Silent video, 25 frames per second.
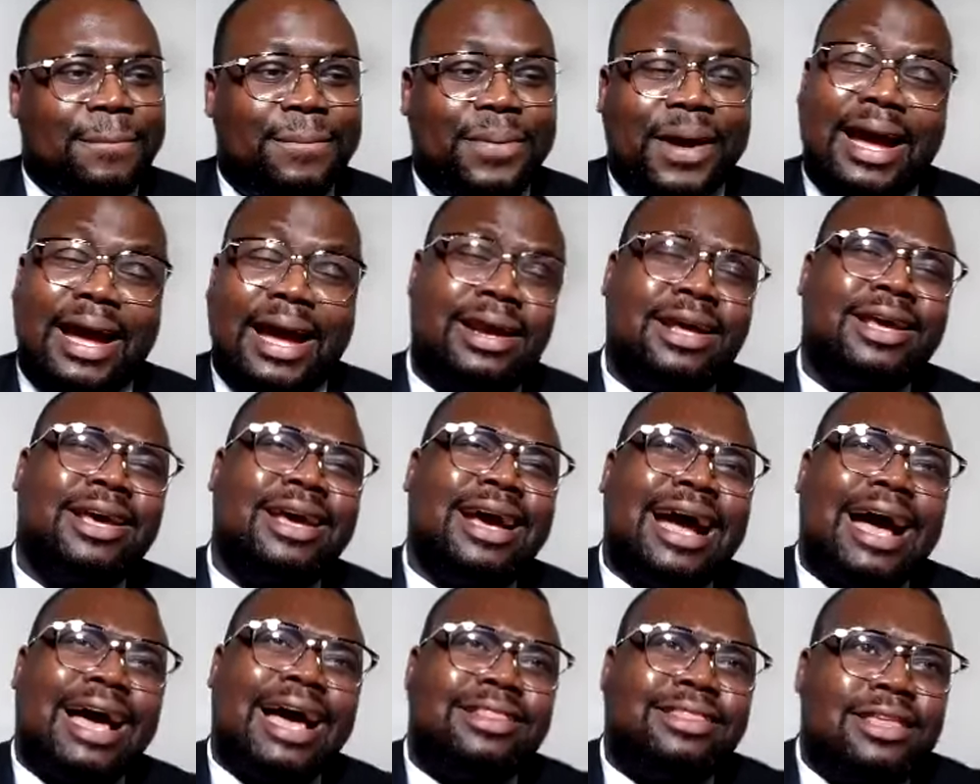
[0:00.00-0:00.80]
but
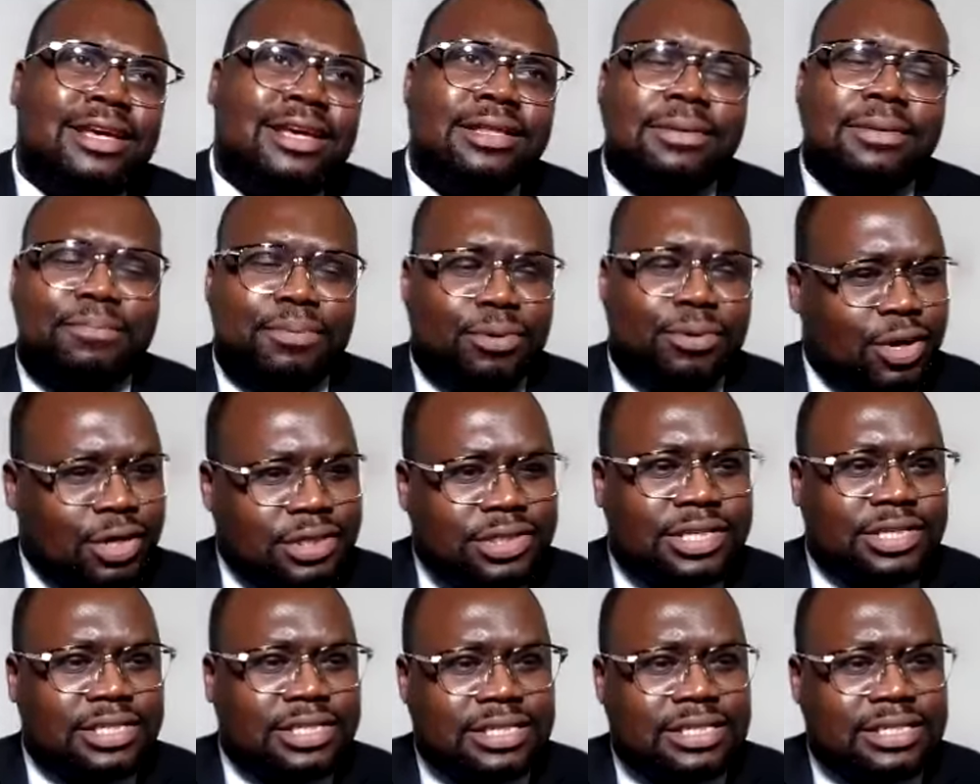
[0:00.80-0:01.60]
I think the
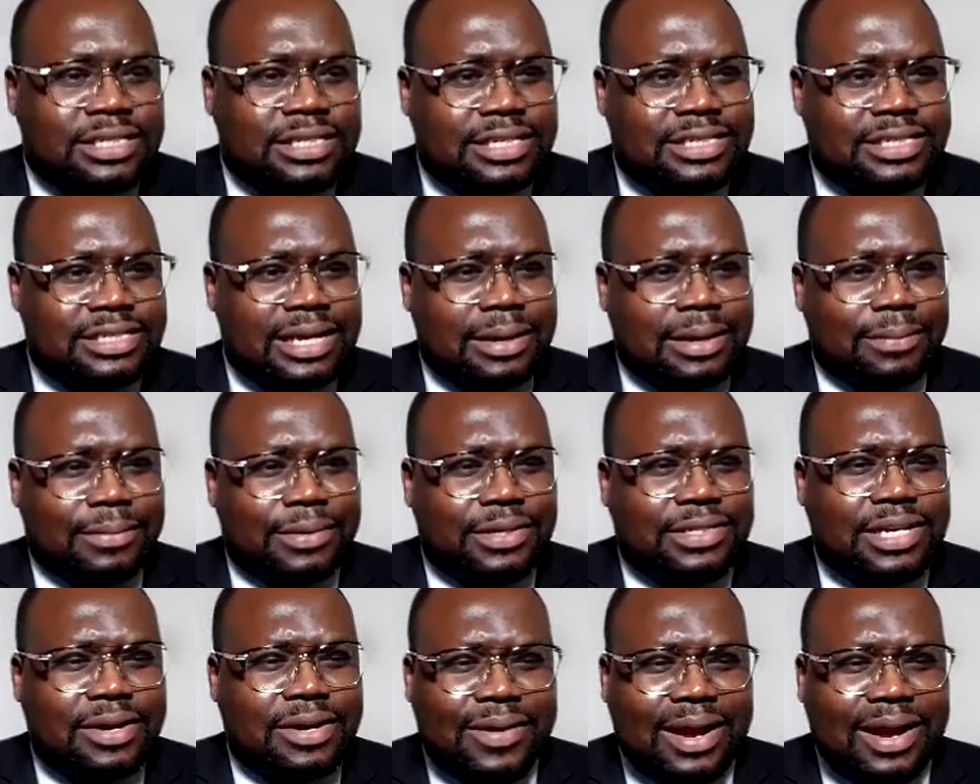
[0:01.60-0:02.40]
process is the same.
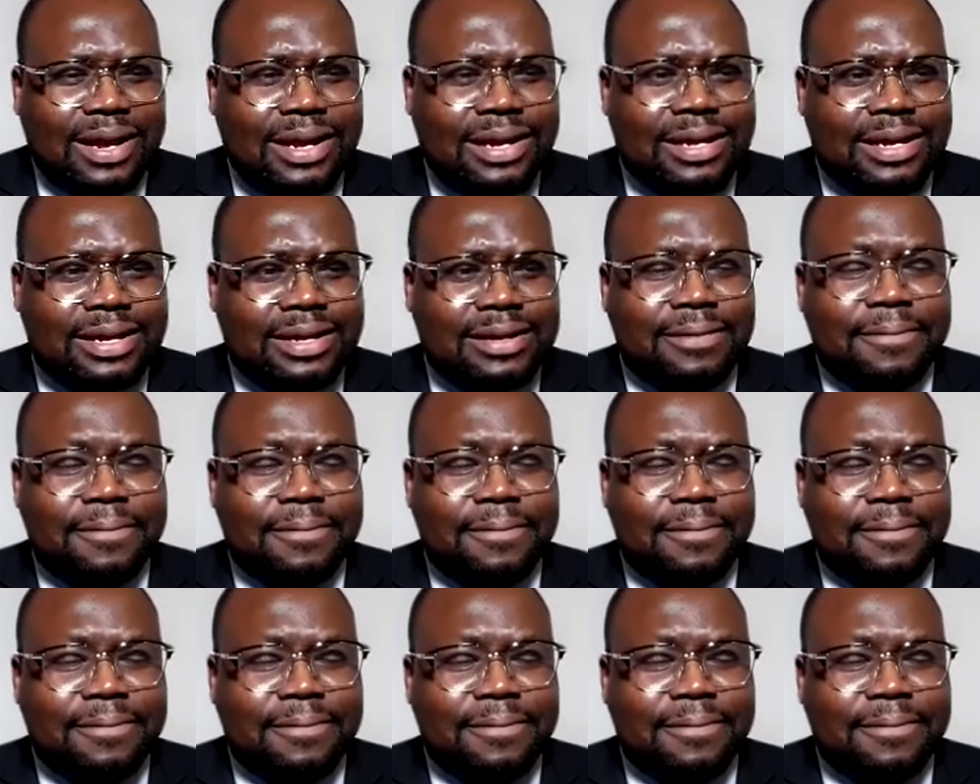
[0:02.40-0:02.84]
Is that right?